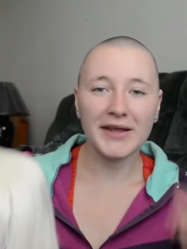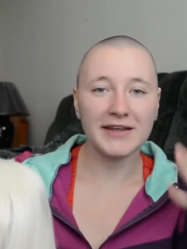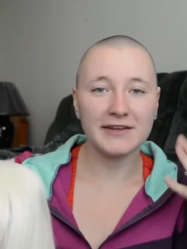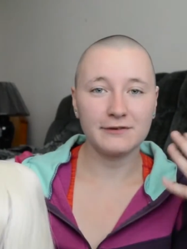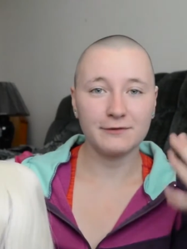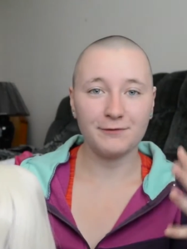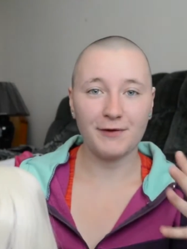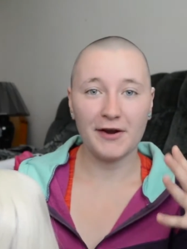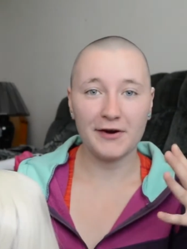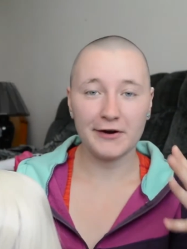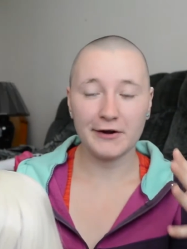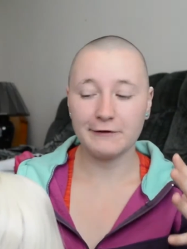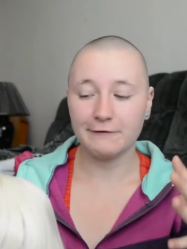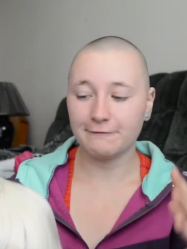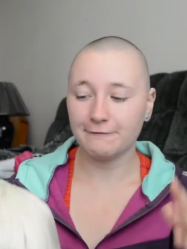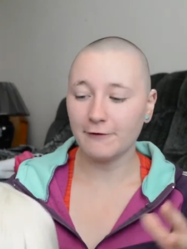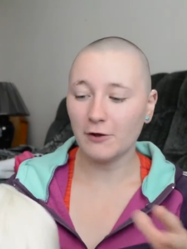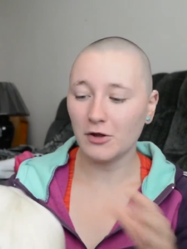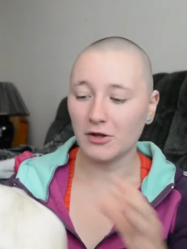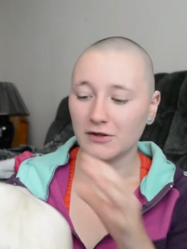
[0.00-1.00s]
wig is very
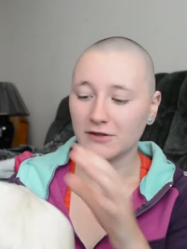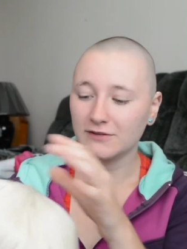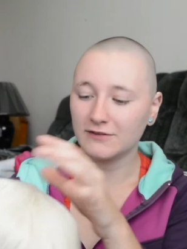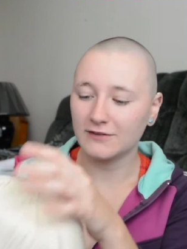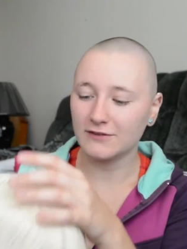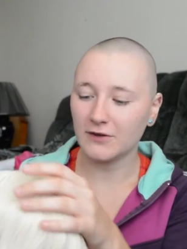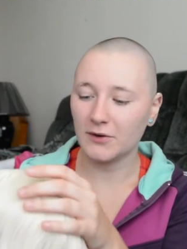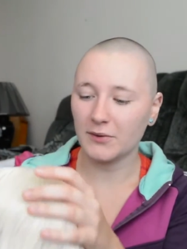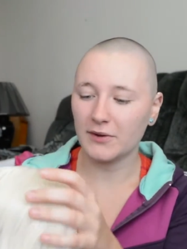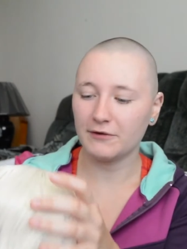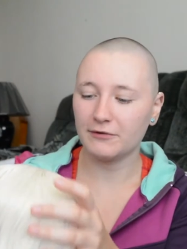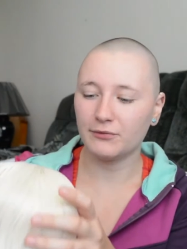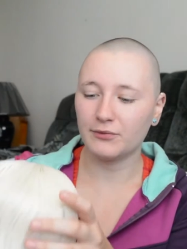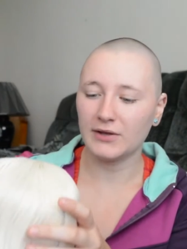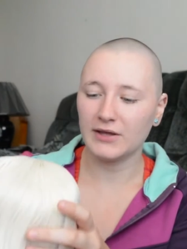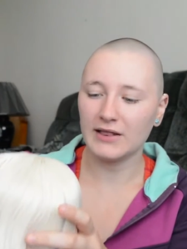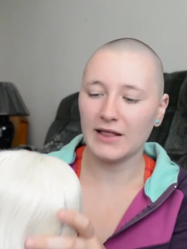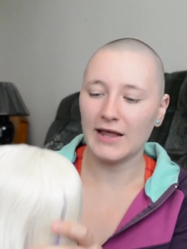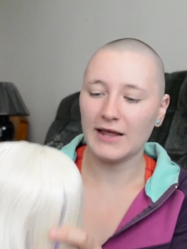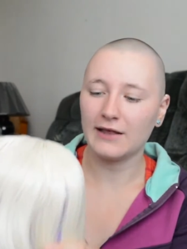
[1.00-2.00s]
false, so if
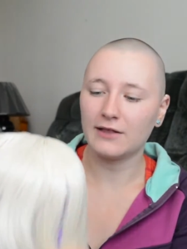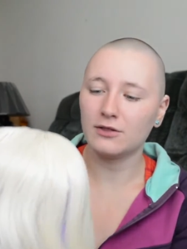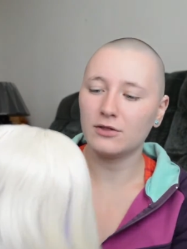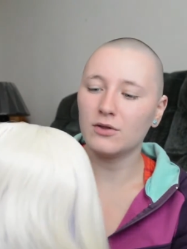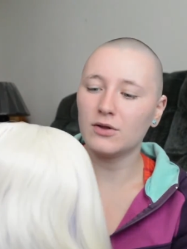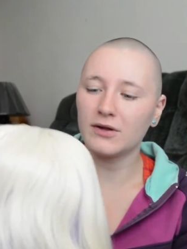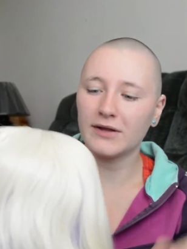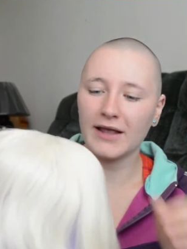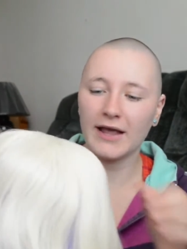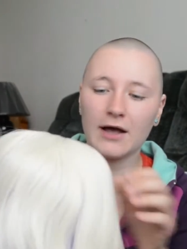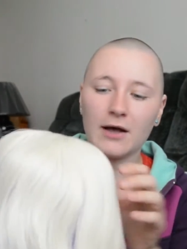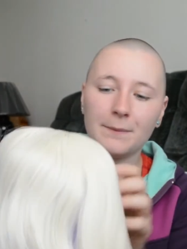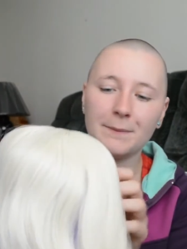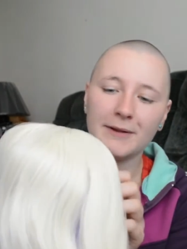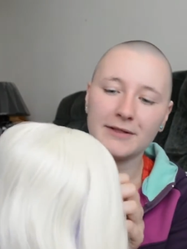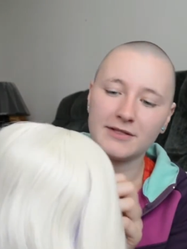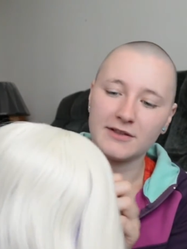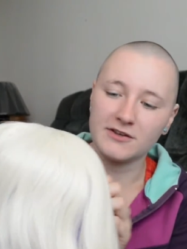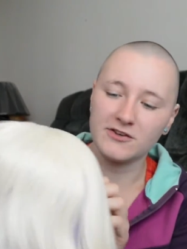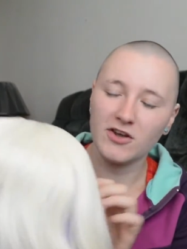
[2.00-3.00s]
we like look up
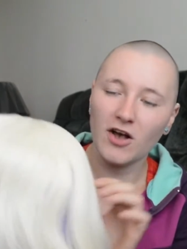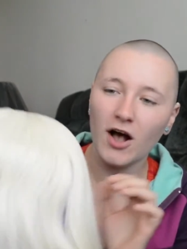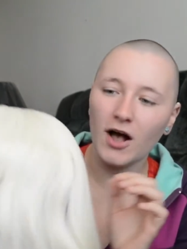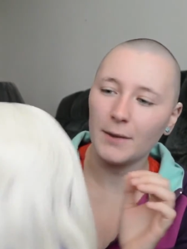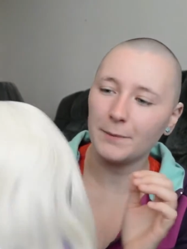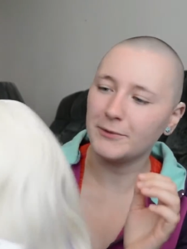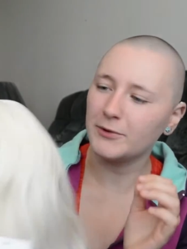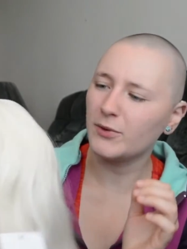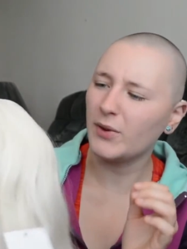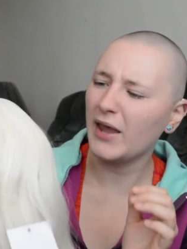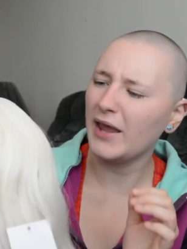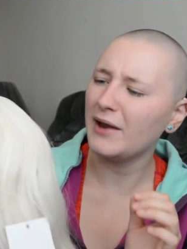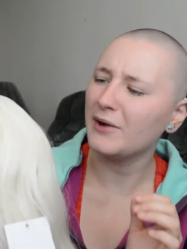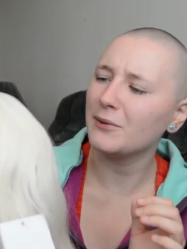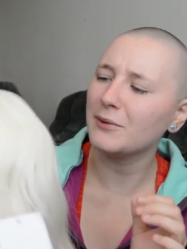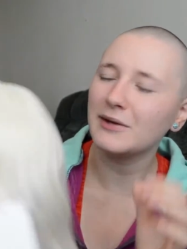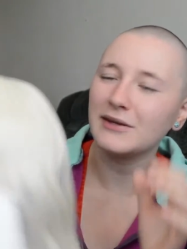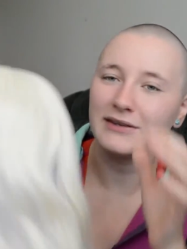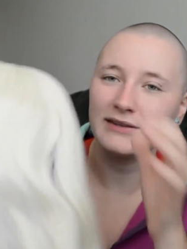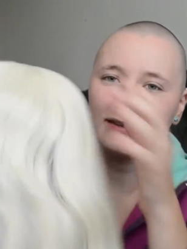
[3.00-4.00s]
at the top, you
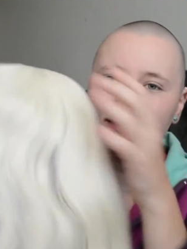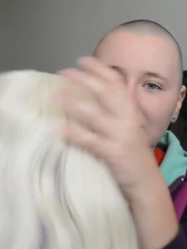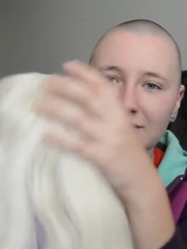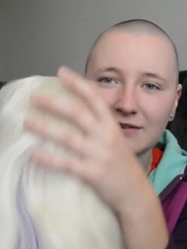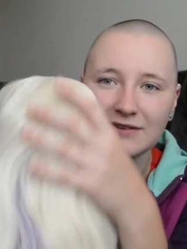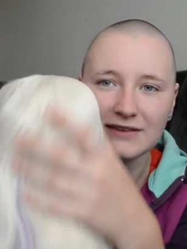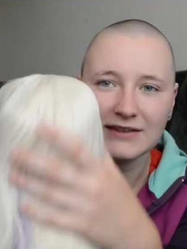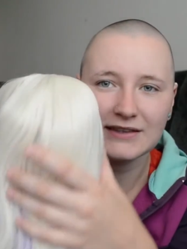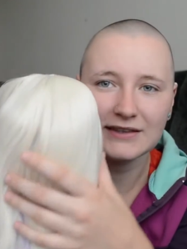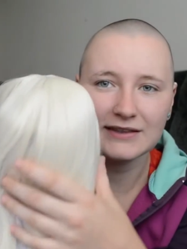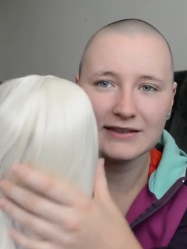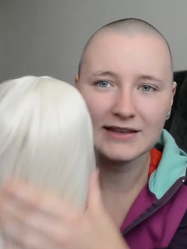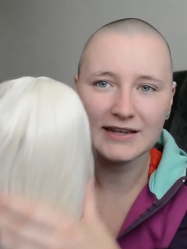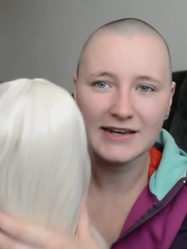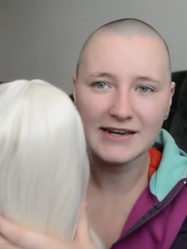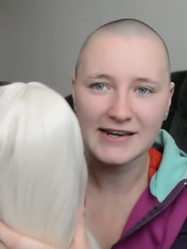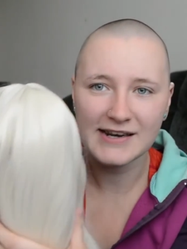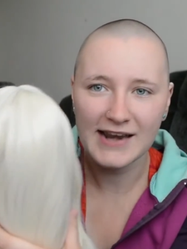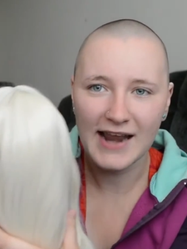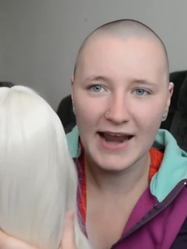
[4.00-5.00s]
can't really see the
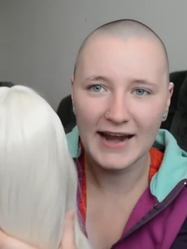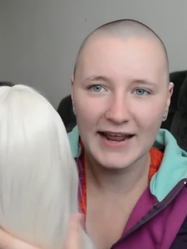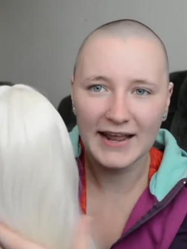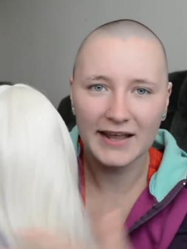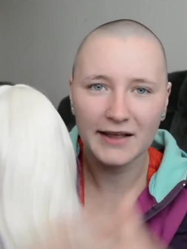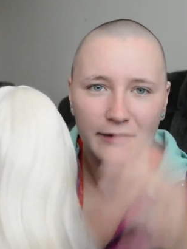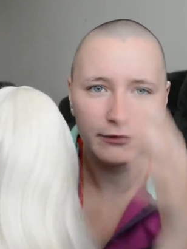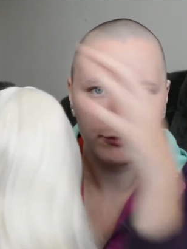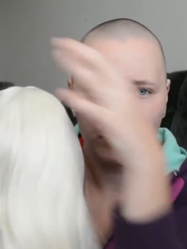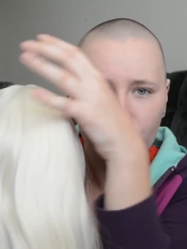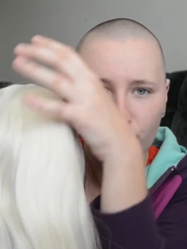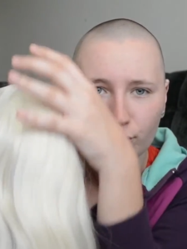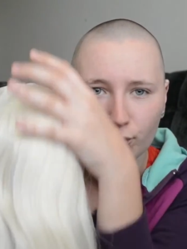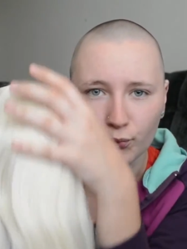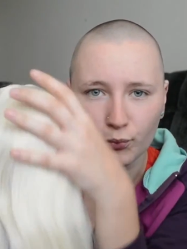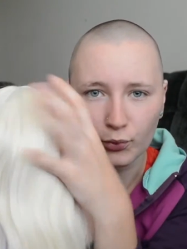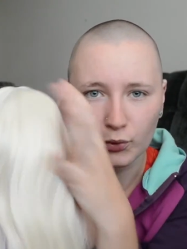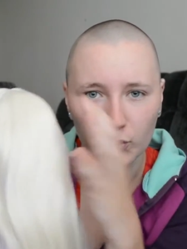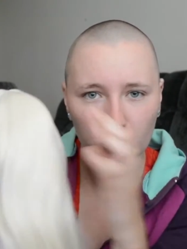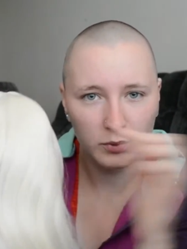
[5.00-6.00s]
netting
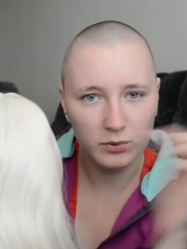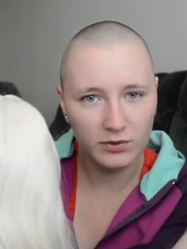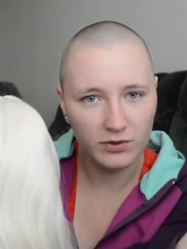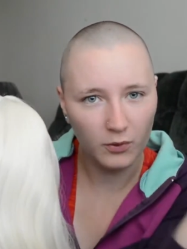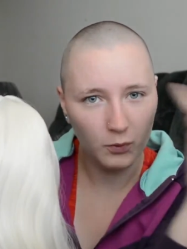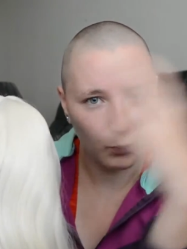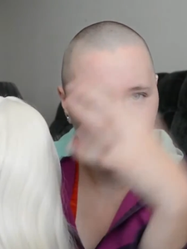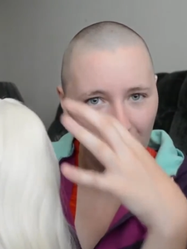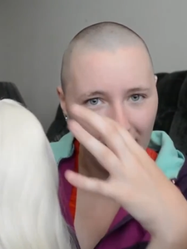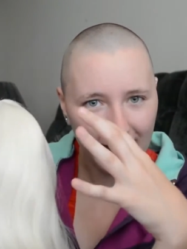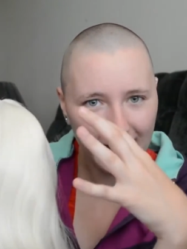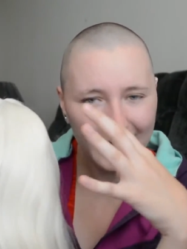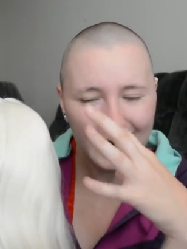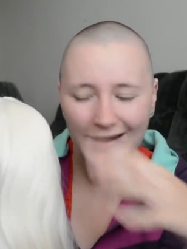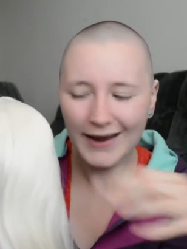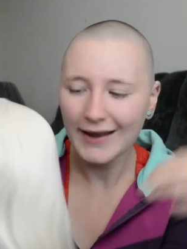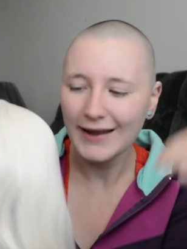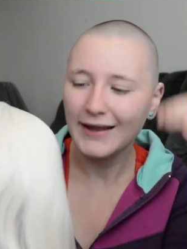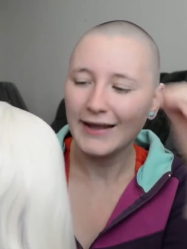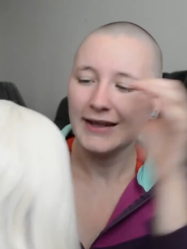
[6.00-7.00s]
through the wig.